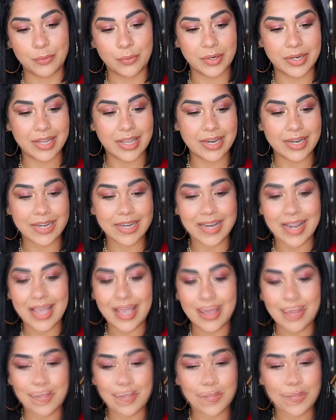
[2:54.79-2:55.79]
We're getting
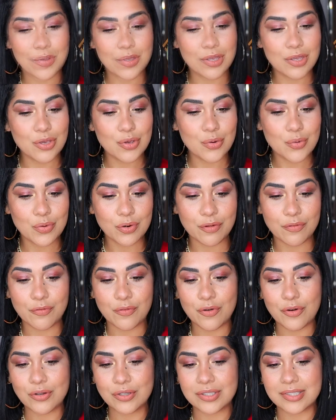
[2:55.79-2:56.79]

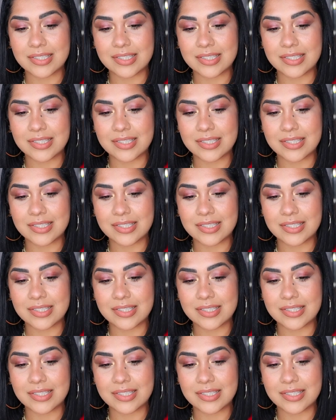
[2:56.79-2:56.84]
beautiful,